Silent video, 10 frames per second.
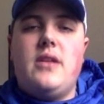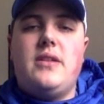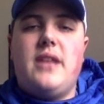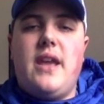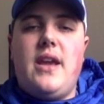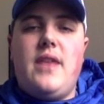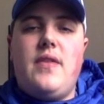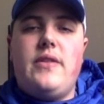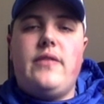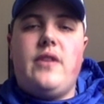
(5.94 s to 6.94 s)
Today in
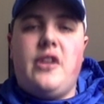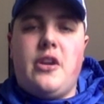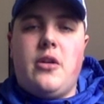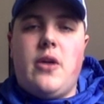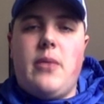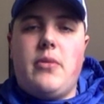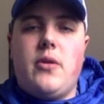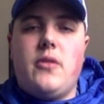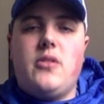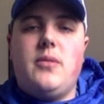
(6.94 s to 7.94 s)
this video I'm
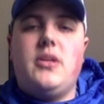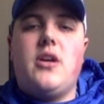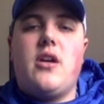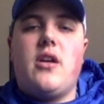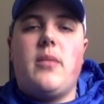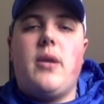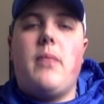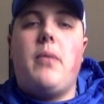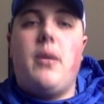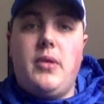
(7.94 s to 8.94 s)
going to be talking
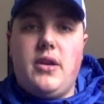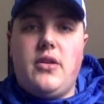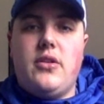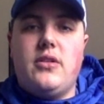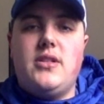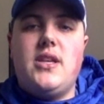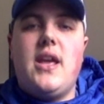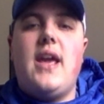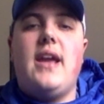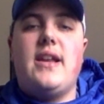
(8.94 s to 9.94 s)
about public goods
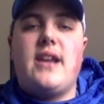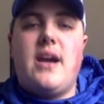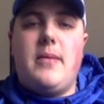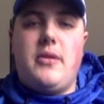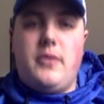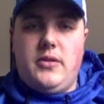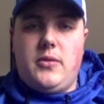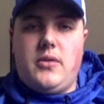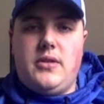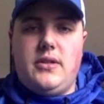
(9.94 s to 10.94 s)
and common
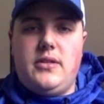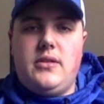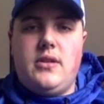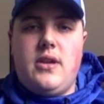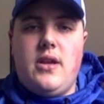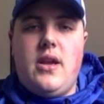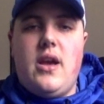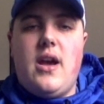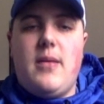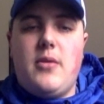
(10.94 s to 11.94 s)
resources.
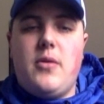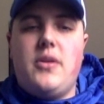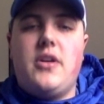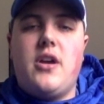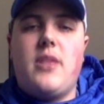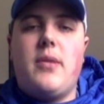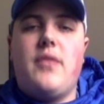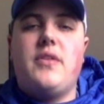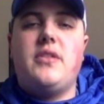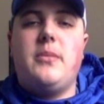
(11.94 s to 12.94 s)
I'm going to talk
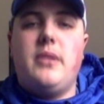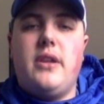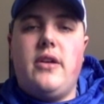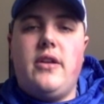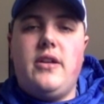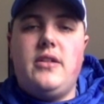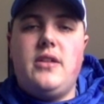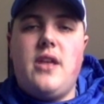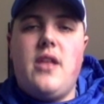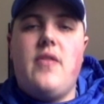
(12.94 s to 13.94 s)
about the similarities,
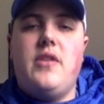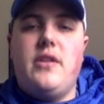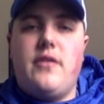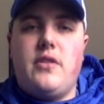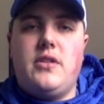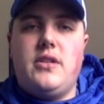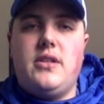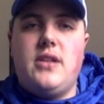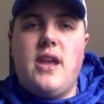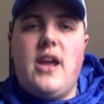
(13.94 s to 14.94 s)
the
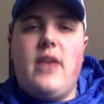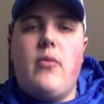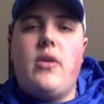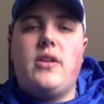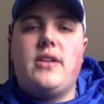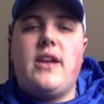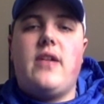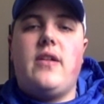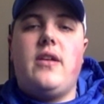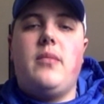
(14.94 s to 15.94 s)
differences, and what
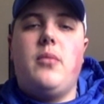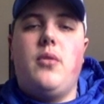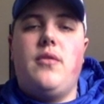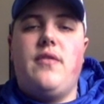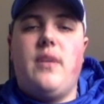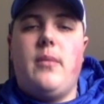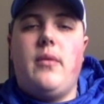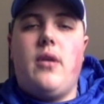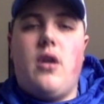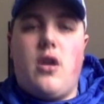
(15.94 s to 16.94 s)
exactly both of them
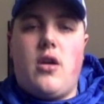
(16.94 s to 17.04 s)
are.